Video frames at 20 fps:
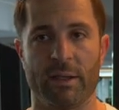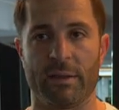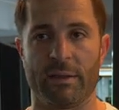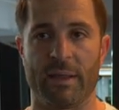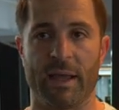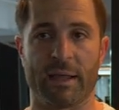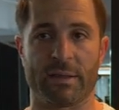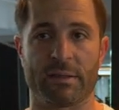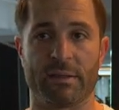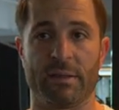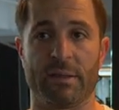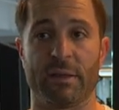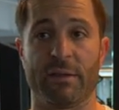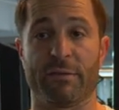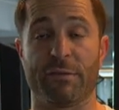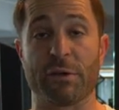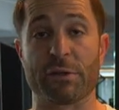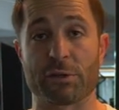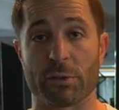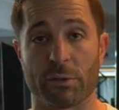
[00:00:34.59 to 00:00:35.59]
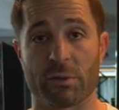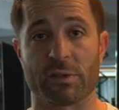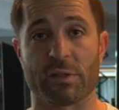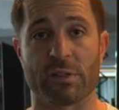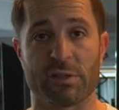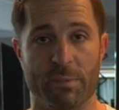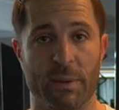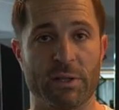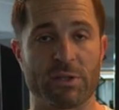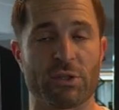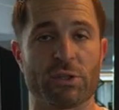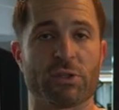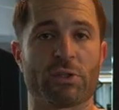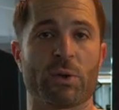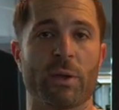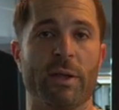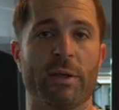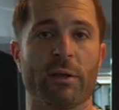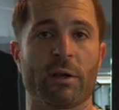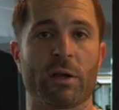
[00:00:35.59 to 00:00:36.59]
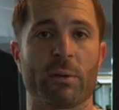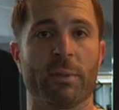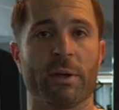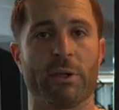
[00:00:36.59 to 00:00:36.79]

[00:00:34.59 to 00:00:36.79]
and that's the official suspension trainer,